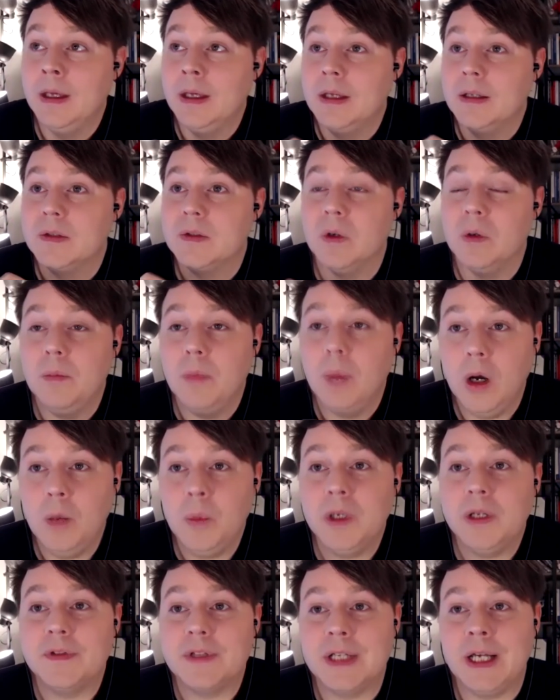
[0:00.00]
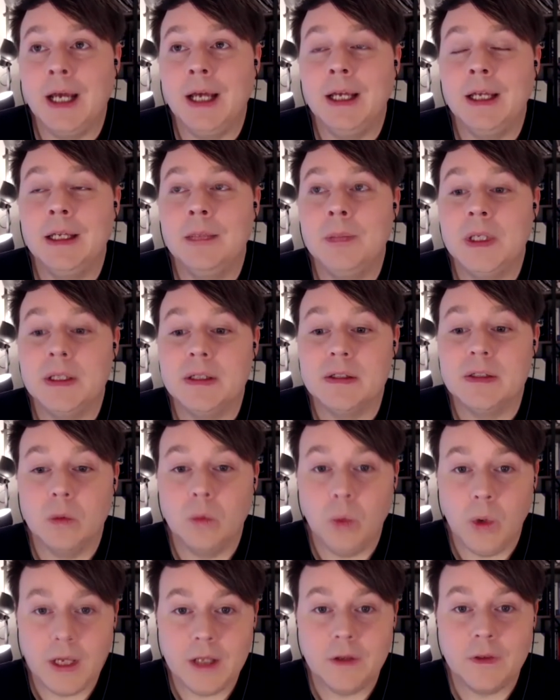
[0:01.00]
so a moment of time is the
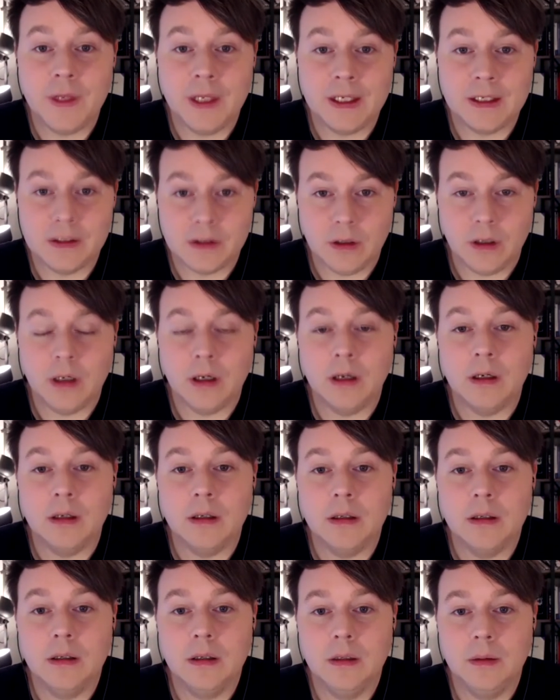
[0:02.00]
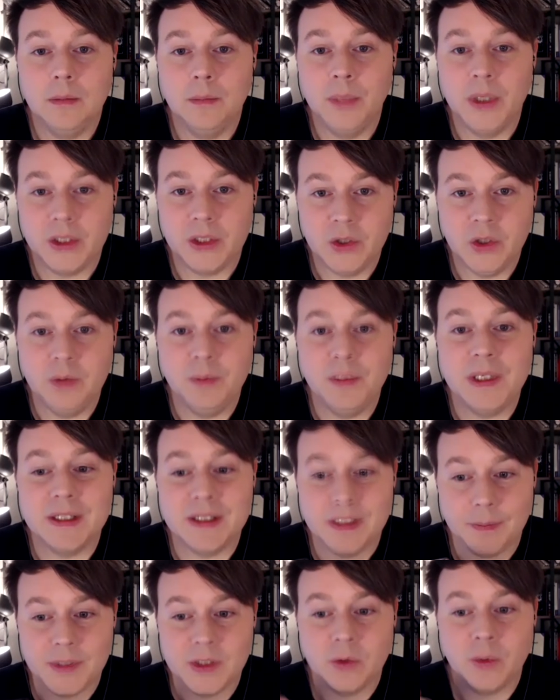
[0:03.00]
way things are but could be
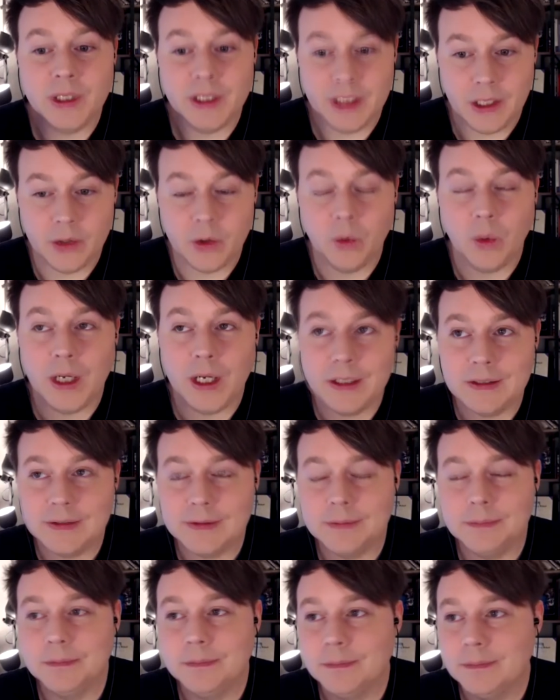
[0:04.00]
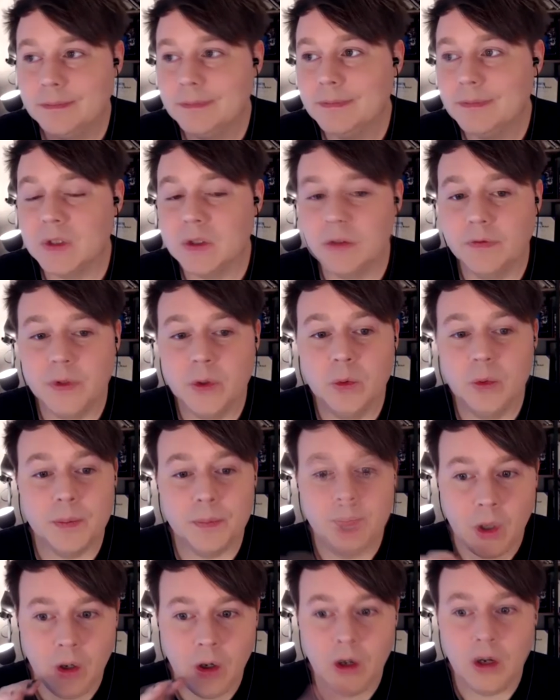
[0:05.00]
subsequently otherwise so if you were to
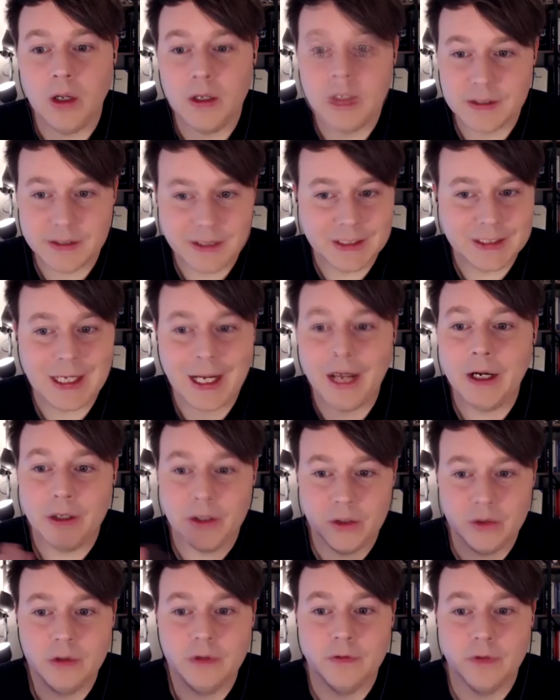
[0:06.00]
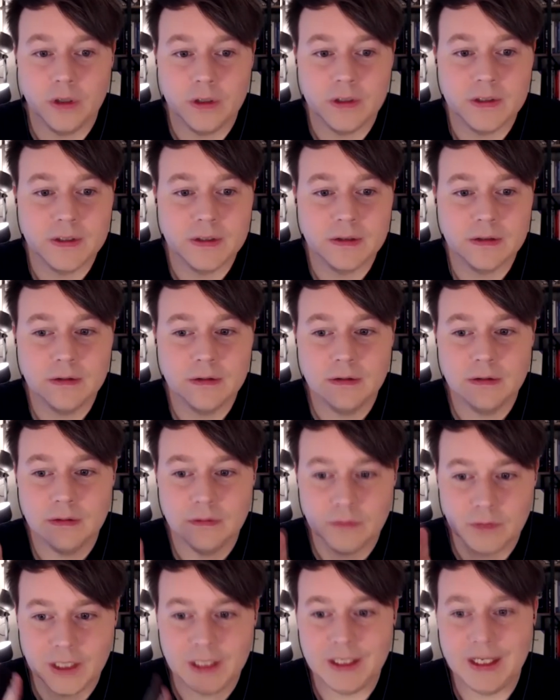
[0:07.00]
pause the entire universe
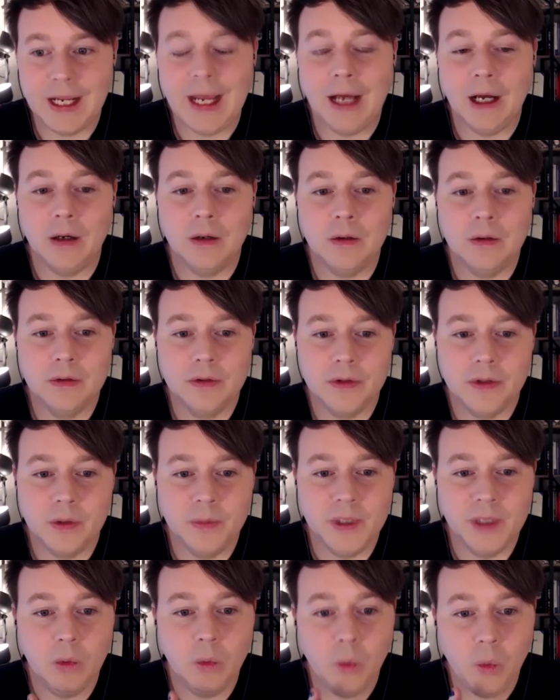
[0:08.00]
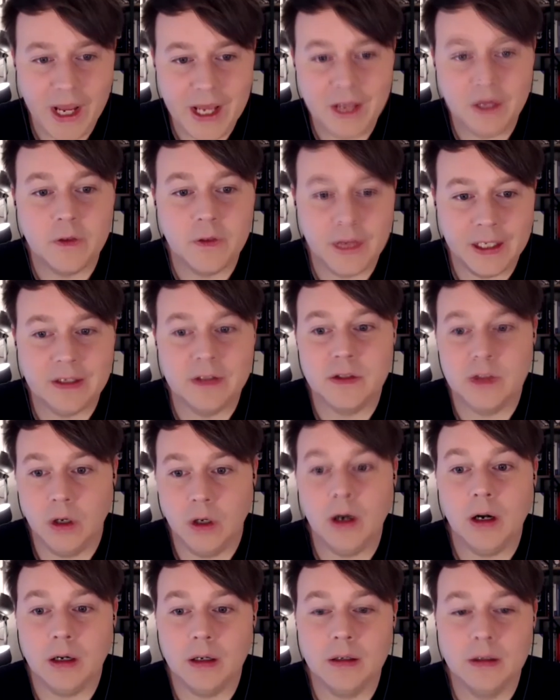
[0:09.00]
right now, there'd be a way things
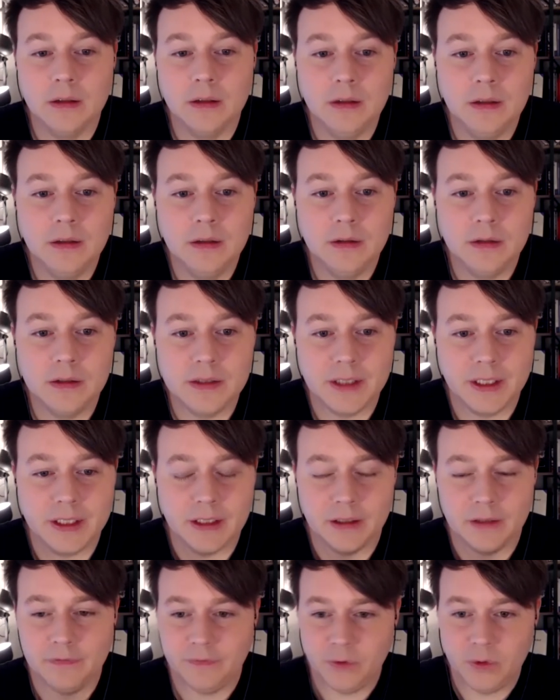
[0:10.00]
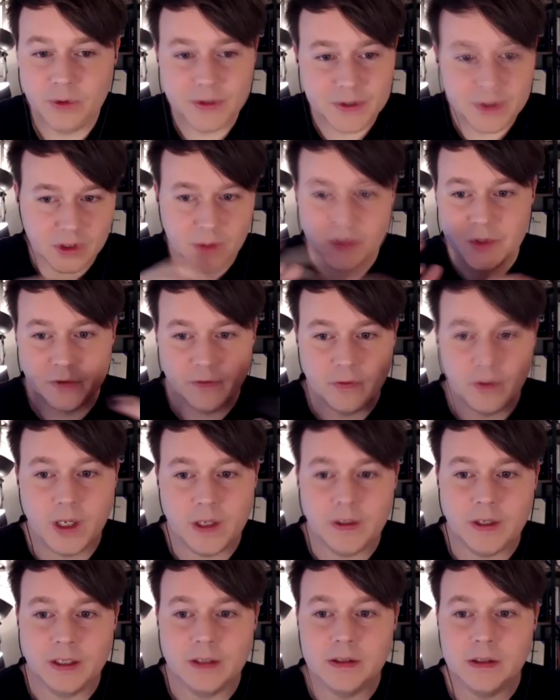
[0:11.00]
are. There's like a full description of the
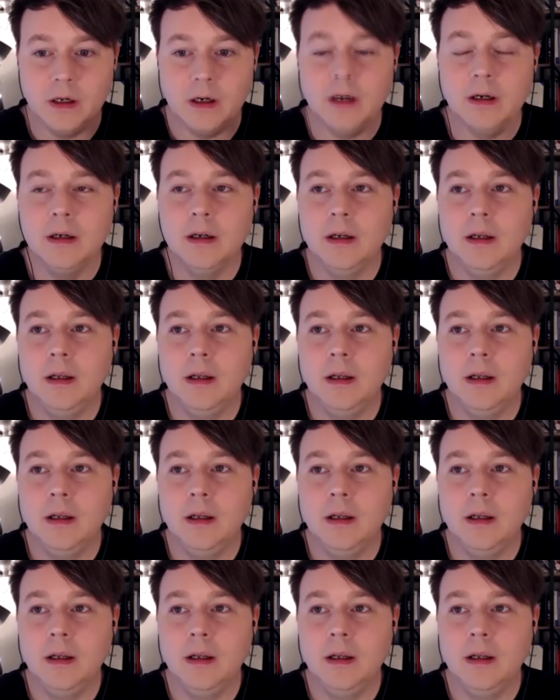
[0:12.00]
way things are,